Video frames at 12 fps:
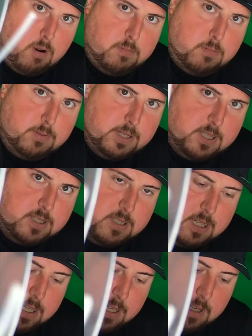probably
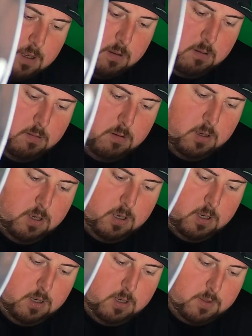see
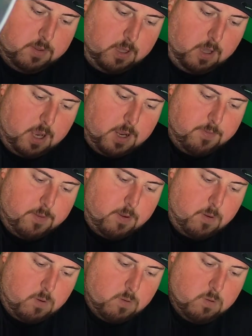the line
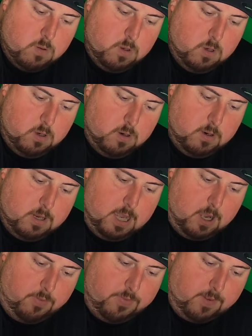there,
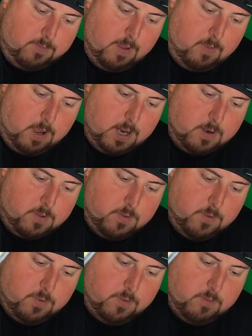how thick that line
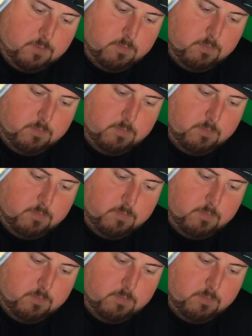is.